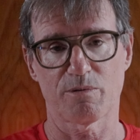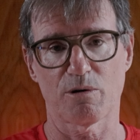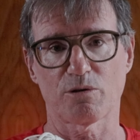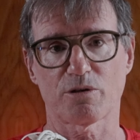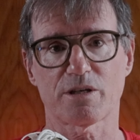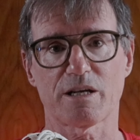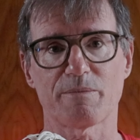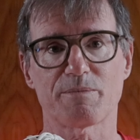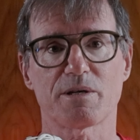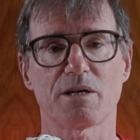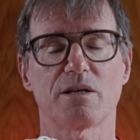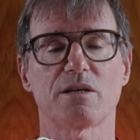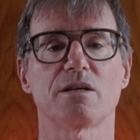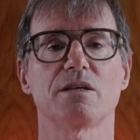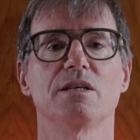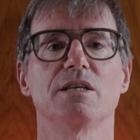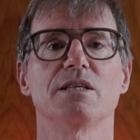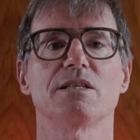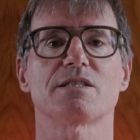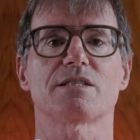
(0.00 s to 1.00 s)
prototype
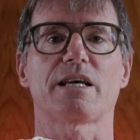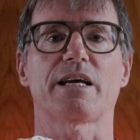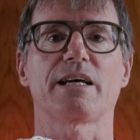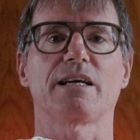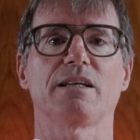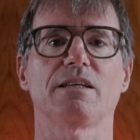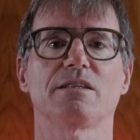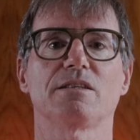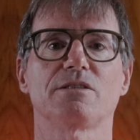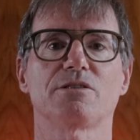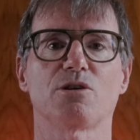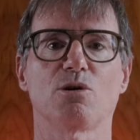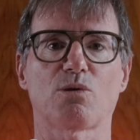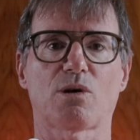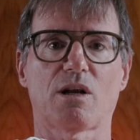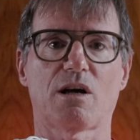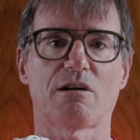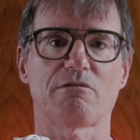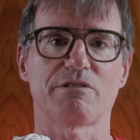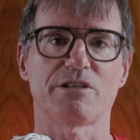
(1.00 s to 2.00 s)
color, sail,
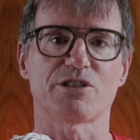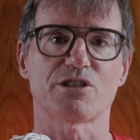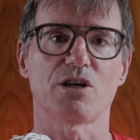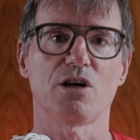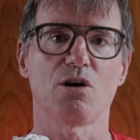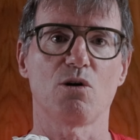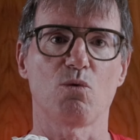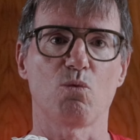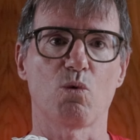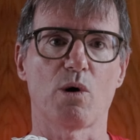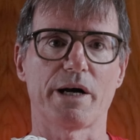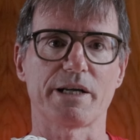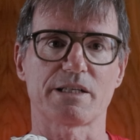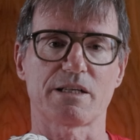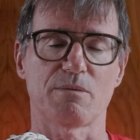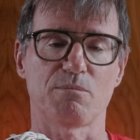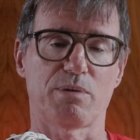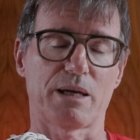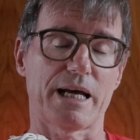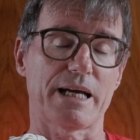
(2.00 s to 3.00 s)
total orange,
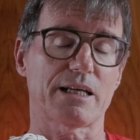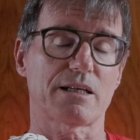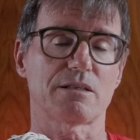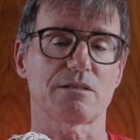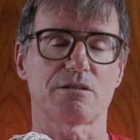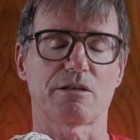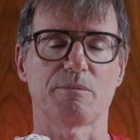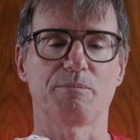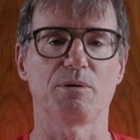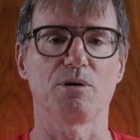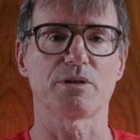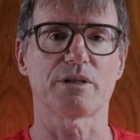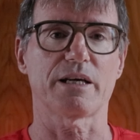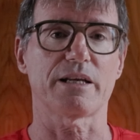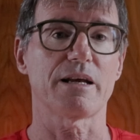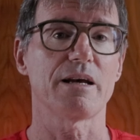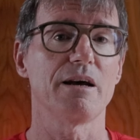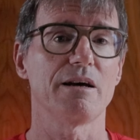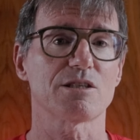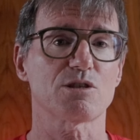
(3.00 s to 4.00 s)
white and black. So I bought
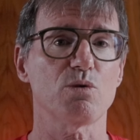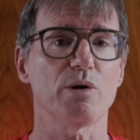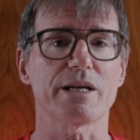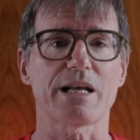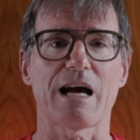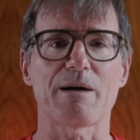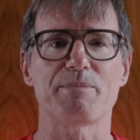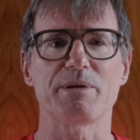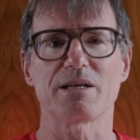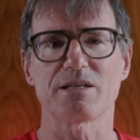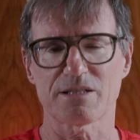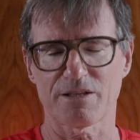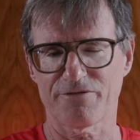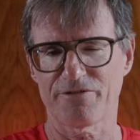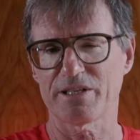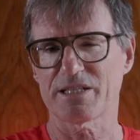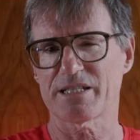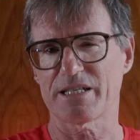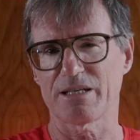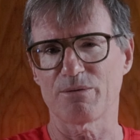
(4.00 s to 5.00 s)
that. I was quite happy because it
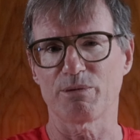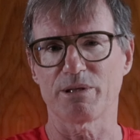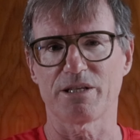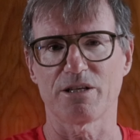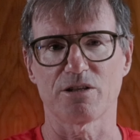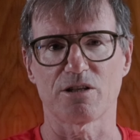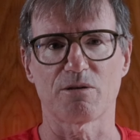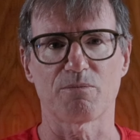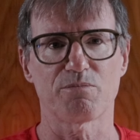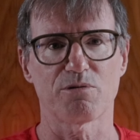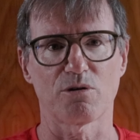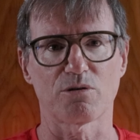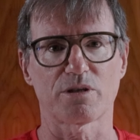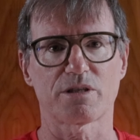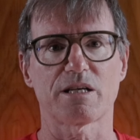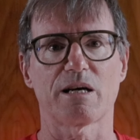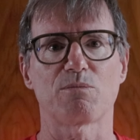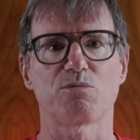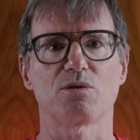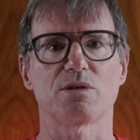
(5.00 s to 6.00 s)
fits in with the other
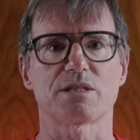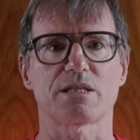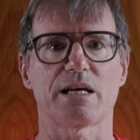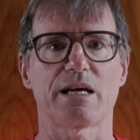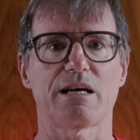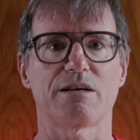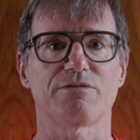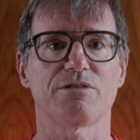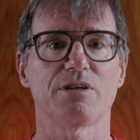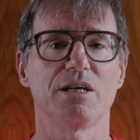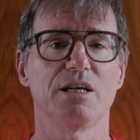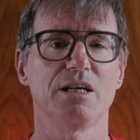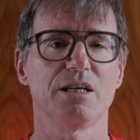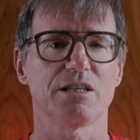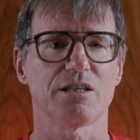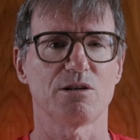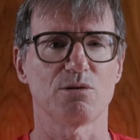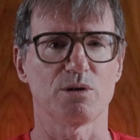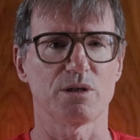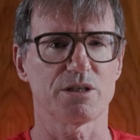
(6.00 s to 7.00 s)
prototype ones I have.
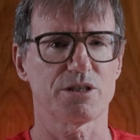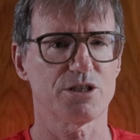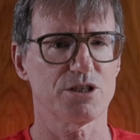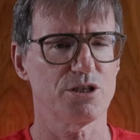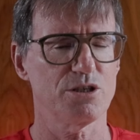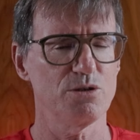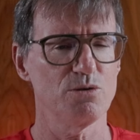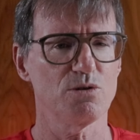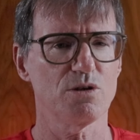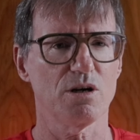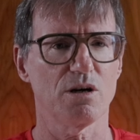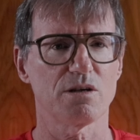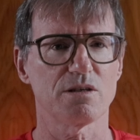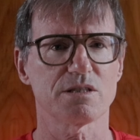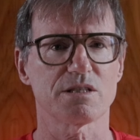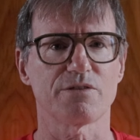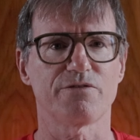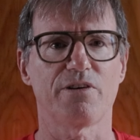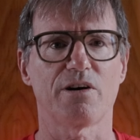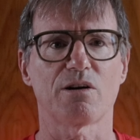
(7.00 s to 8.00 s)
There were 2 colors
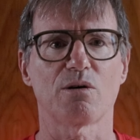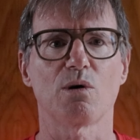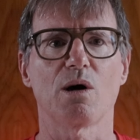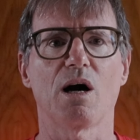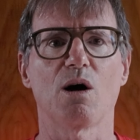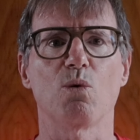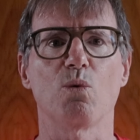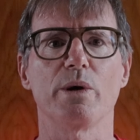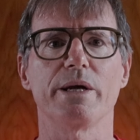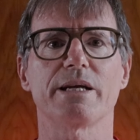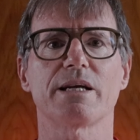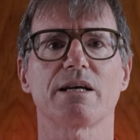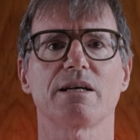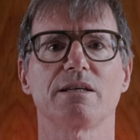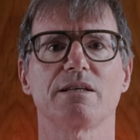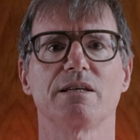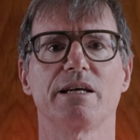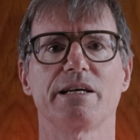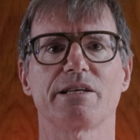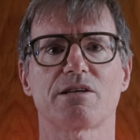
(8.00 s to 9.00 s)
to follow a week
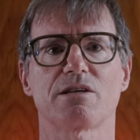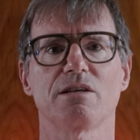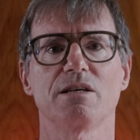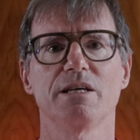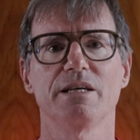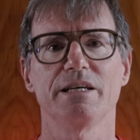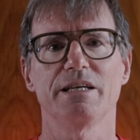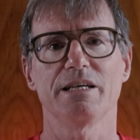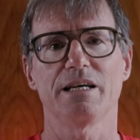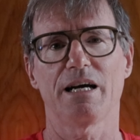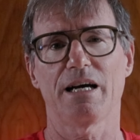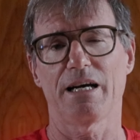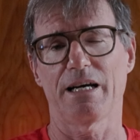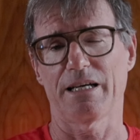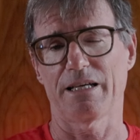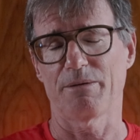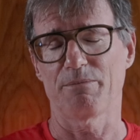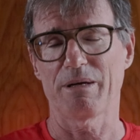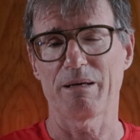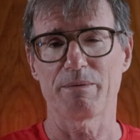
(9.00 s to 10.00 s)
later,
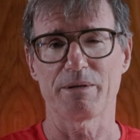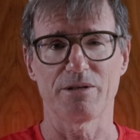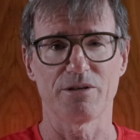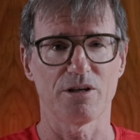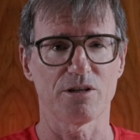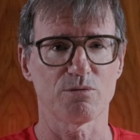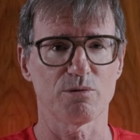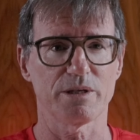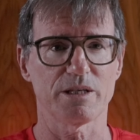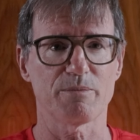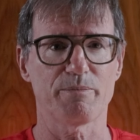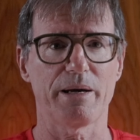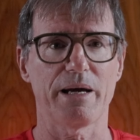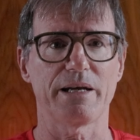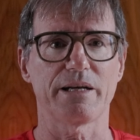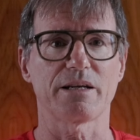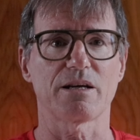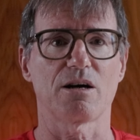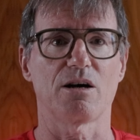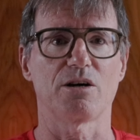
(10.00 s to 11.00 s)
and maybe another one
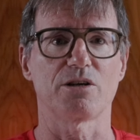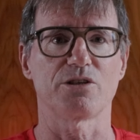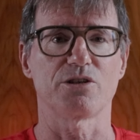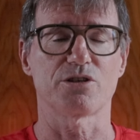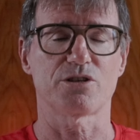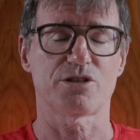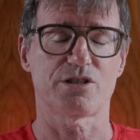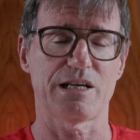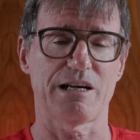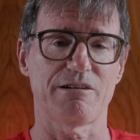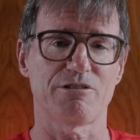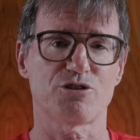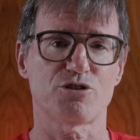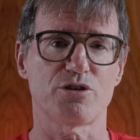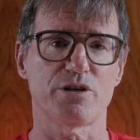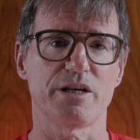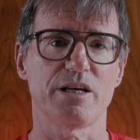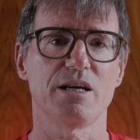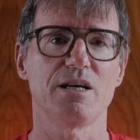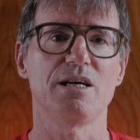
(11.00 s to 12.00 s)
depending on your
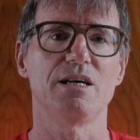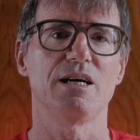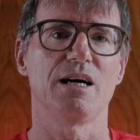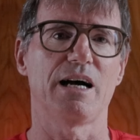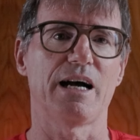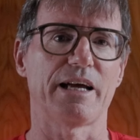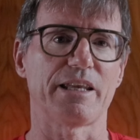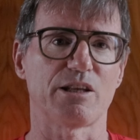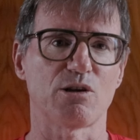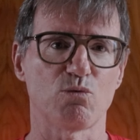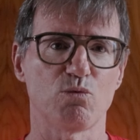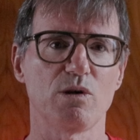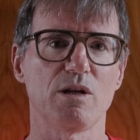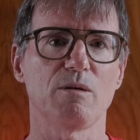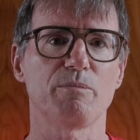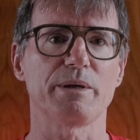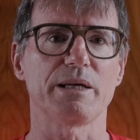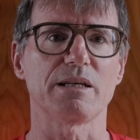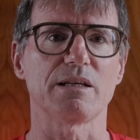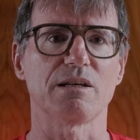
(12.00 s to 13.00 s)
territory. And there will
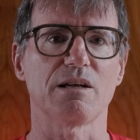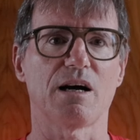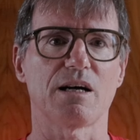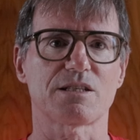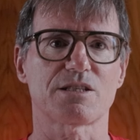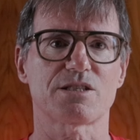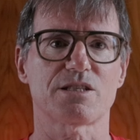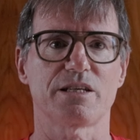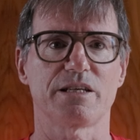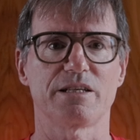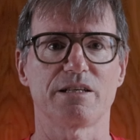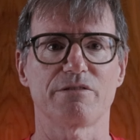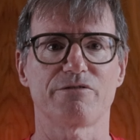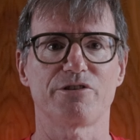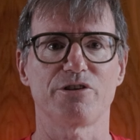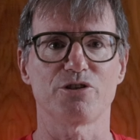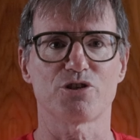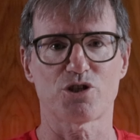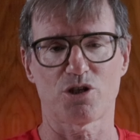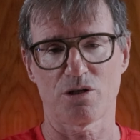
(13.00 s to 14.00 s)
be lots in the
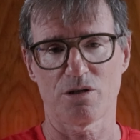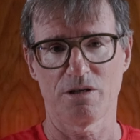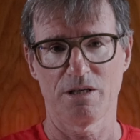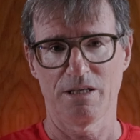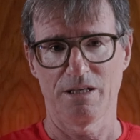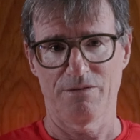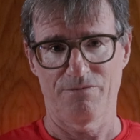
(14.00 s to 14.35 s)
future.